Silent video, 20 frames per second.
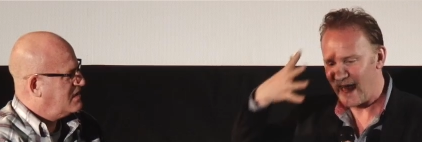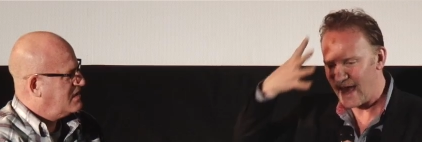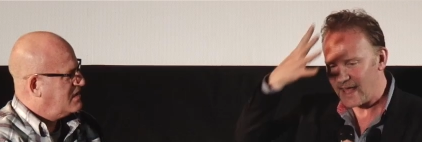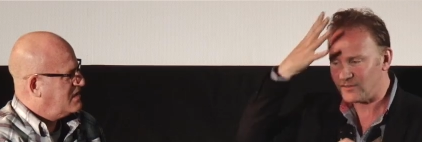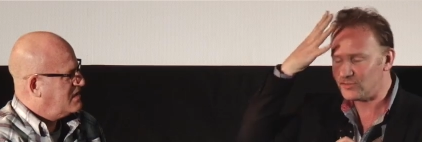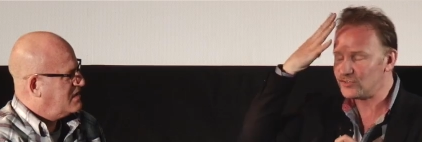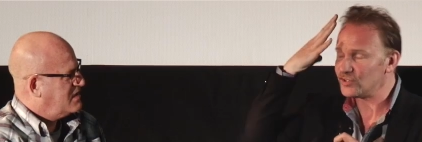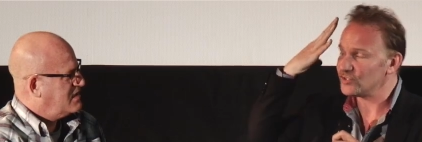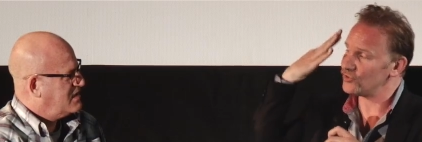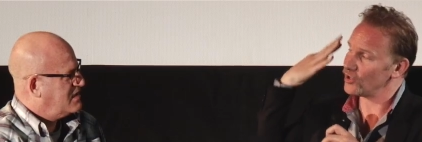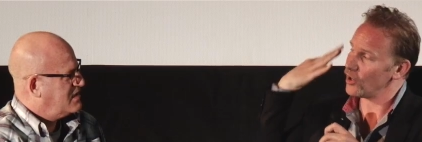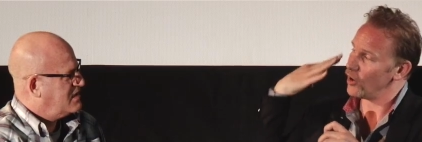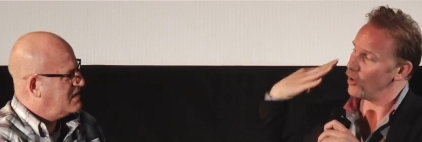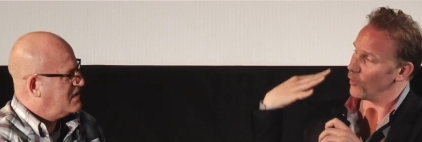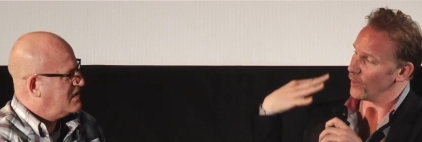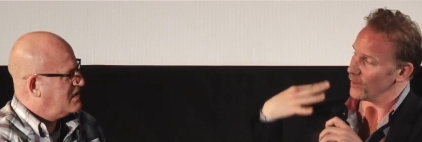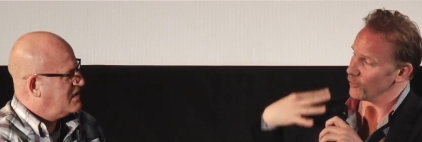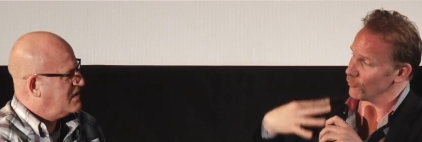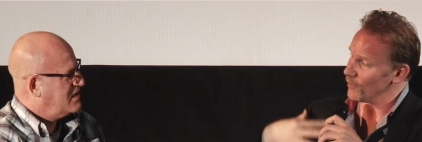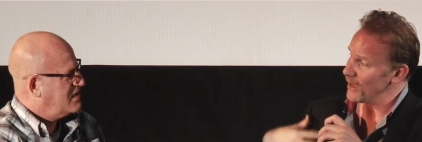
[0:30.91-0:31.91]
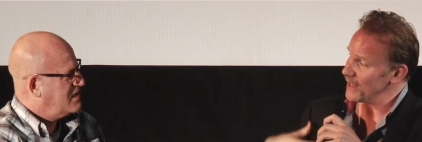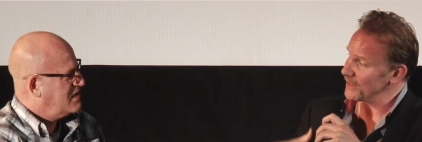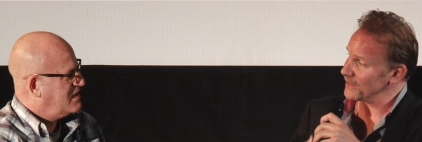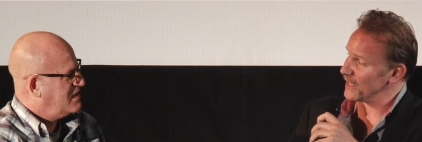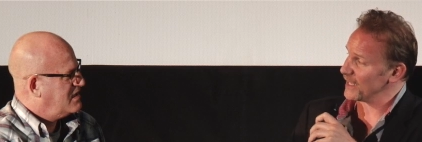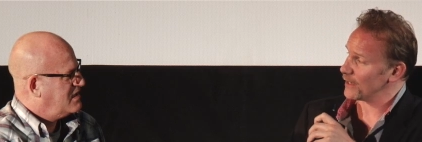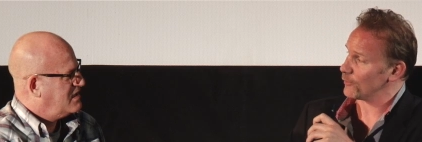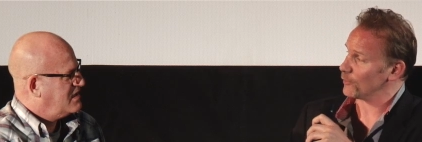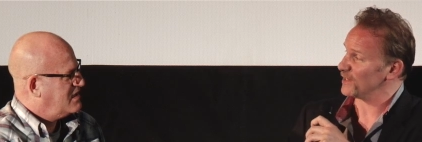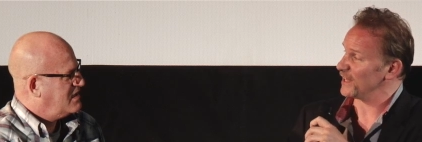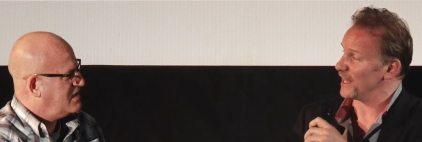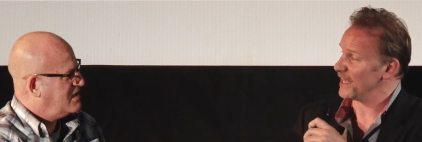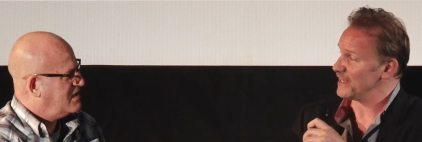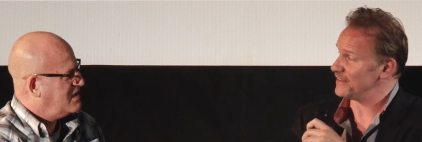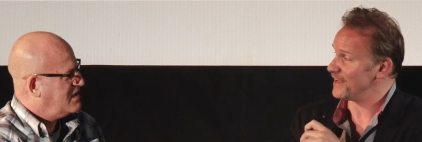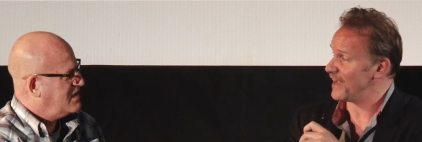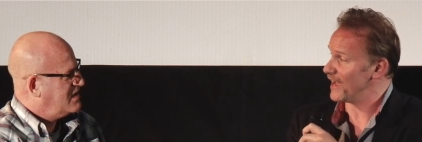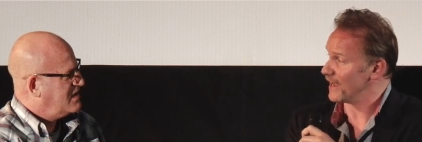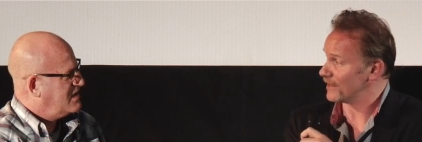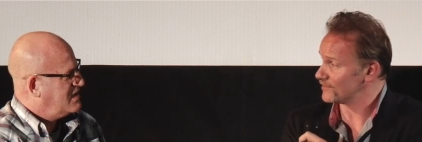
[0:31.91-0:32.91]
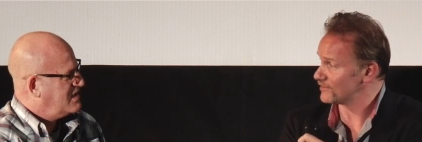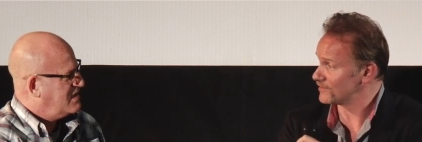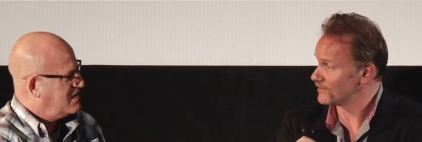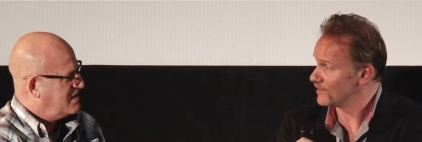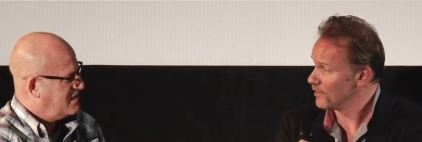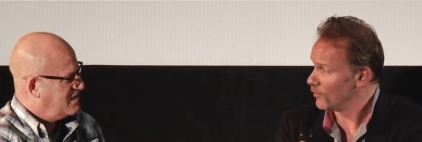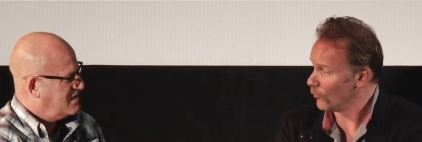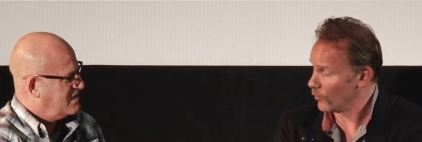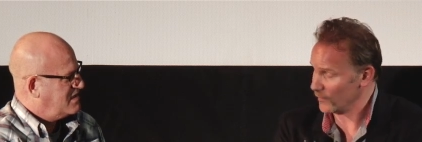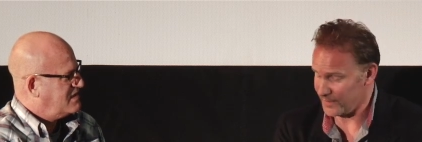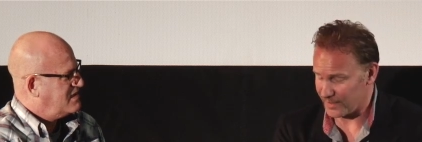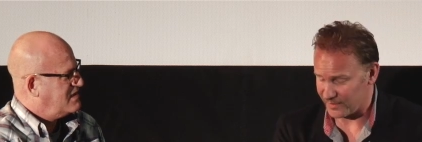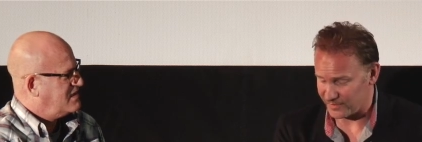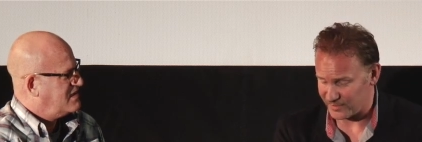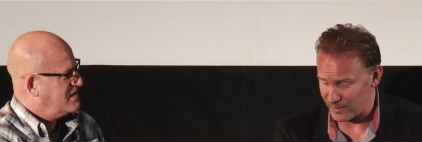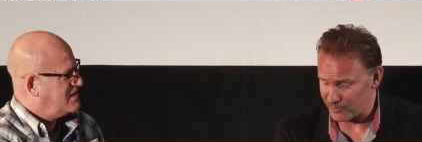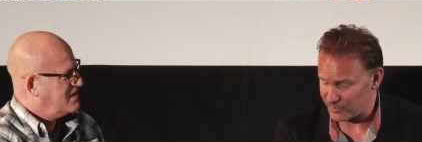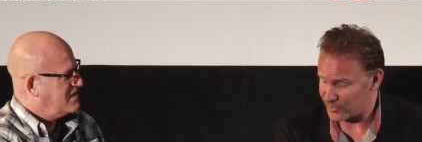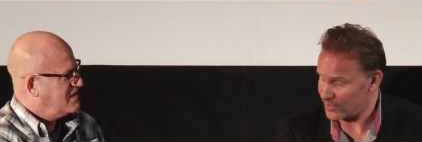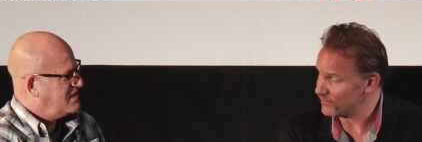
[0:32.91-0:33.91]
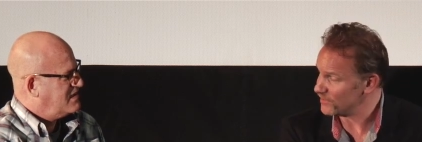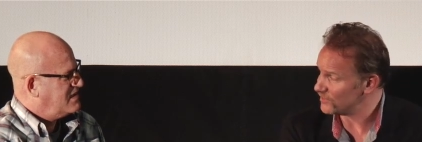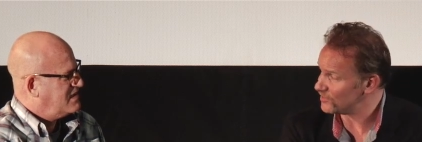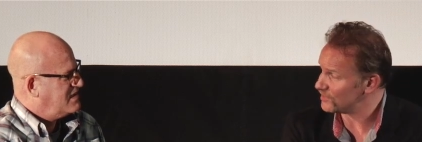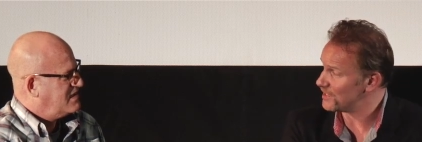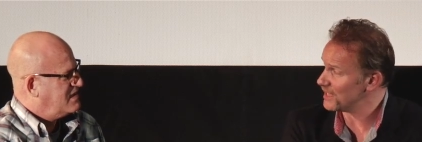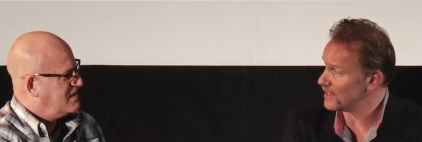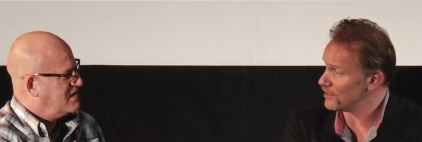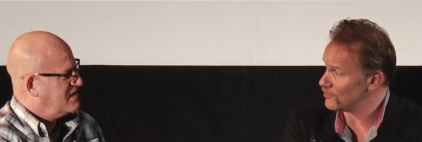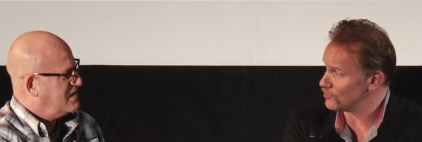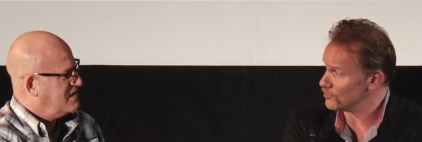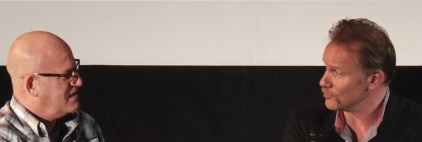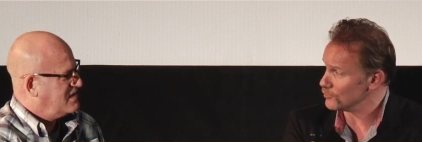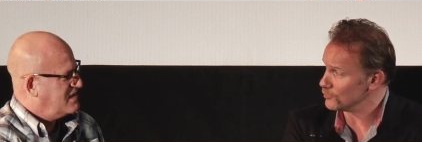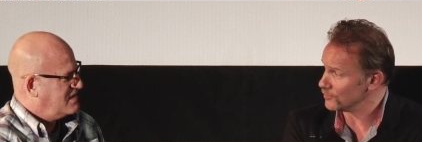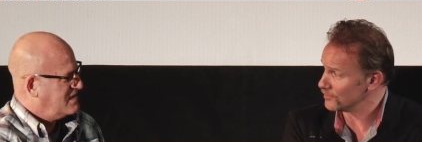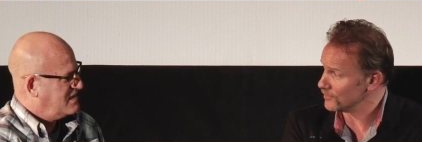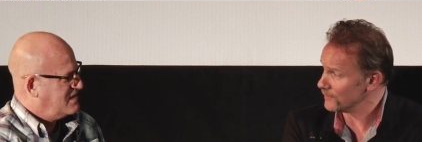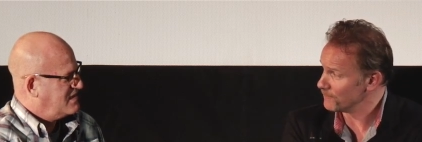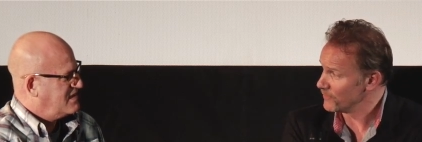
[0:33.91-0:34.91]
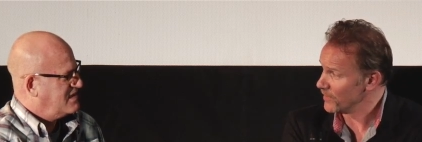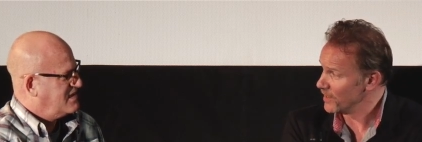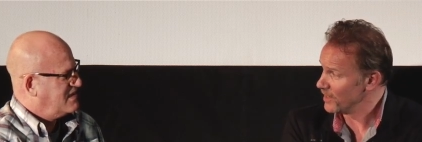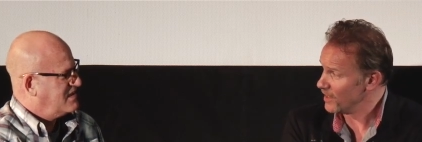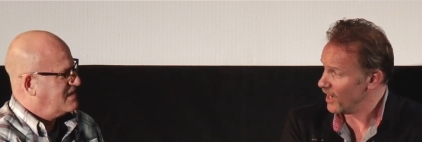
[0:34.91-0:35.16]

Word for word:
Speaker 1: head to toe in red liquid latex, with the exception of his tennis shoes.